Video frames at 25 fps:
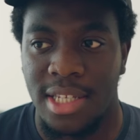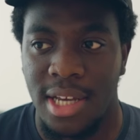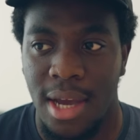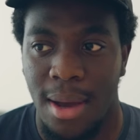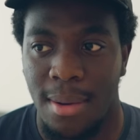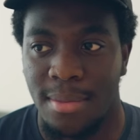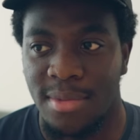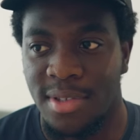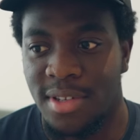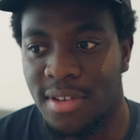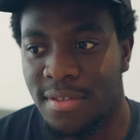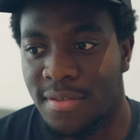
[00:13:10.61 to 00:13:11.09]

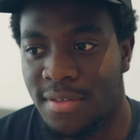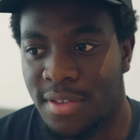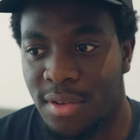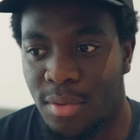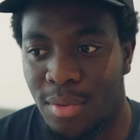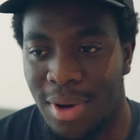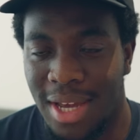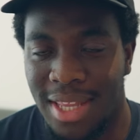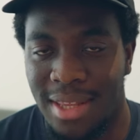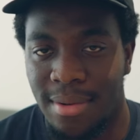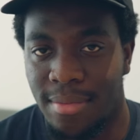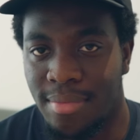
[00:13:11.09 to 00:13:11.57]
terms of the
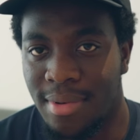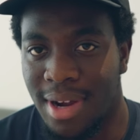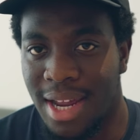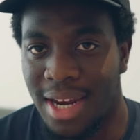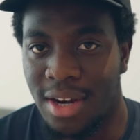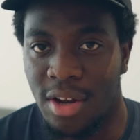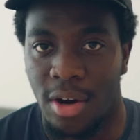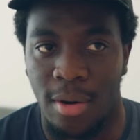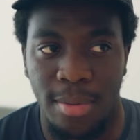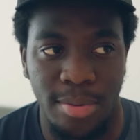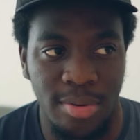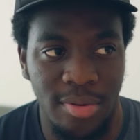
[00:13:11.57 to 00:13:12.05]
way the
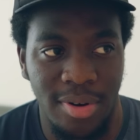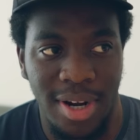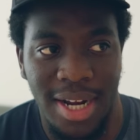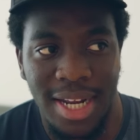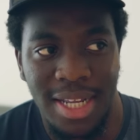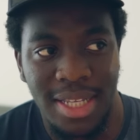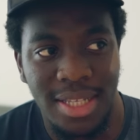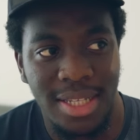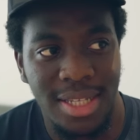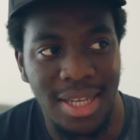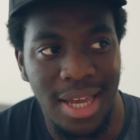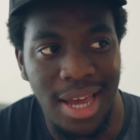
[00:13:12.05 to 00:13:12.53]
brand
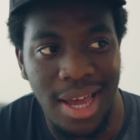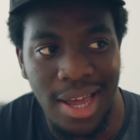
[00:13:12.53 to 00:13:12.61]
operates.